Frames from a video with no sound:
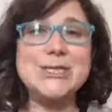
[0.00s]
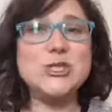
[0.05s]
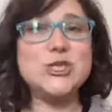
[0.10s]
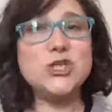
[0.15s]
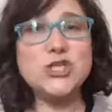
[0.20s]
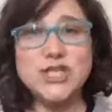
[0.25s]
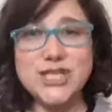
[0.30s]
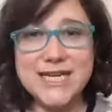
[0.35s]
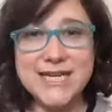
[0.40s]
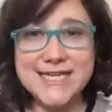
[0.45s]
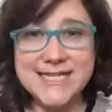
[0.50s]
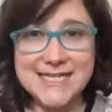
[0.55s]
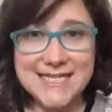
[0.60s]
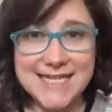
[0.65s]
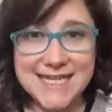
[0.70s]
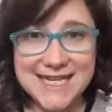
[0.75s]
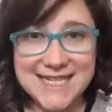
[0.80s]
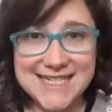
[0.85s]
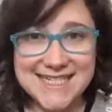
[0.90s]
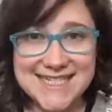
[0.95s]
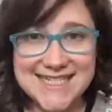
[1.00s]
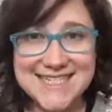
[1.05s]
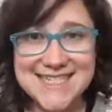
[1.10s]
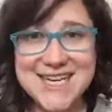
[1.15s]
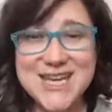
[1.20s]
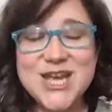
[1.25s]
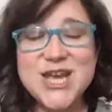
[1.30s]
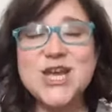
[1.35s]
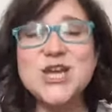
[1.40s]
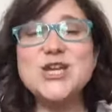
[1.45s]
chia seeds.
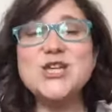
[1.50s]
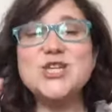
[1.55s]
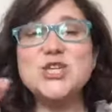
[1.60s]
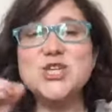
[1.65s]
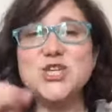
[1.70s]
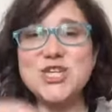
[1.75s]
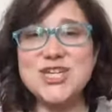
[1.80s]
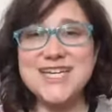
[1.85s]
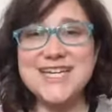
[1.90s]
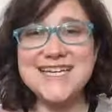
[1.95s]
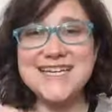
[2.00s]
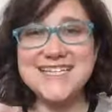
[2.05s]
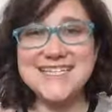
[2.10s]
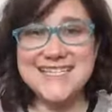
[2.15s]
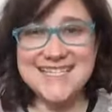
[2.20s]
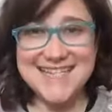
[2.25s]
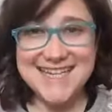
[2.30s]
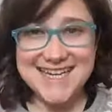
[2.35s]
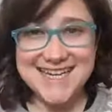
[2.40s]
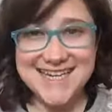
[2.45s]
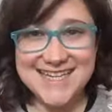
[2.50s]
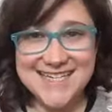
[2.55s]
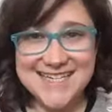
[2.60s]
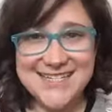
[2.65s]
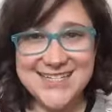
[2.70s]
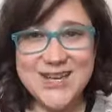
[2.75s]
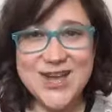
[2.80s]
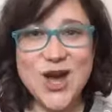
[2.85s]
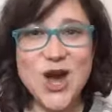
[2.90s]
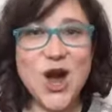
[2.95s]
Chia
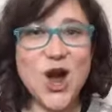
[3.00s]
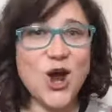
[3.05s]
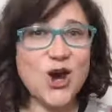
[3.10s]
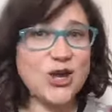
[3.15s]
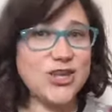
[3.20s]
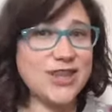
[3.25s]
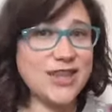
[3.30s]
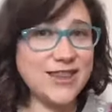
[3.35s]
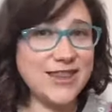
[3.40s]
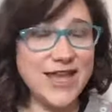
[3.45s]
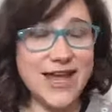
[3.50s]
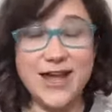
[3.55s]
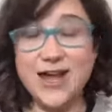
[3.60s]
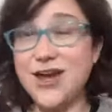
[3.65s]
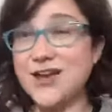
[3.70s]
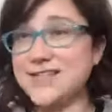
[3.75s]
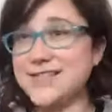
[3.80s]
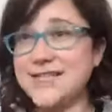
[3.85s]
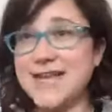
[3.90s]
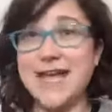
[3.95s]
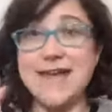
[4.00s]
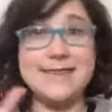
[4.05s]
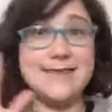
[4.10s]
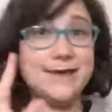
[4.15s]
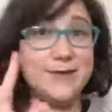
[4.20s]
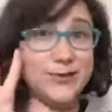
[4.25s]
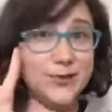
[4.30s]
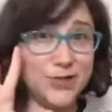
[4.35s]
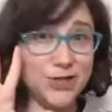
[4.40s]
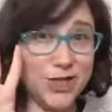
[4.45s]
seeds are the thing. I'll say it,
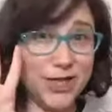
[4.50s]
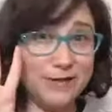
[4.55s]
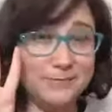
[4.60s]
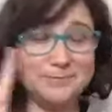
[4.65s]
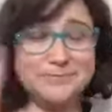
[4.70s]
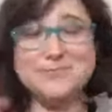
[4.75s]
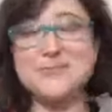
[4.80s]
they're the shit.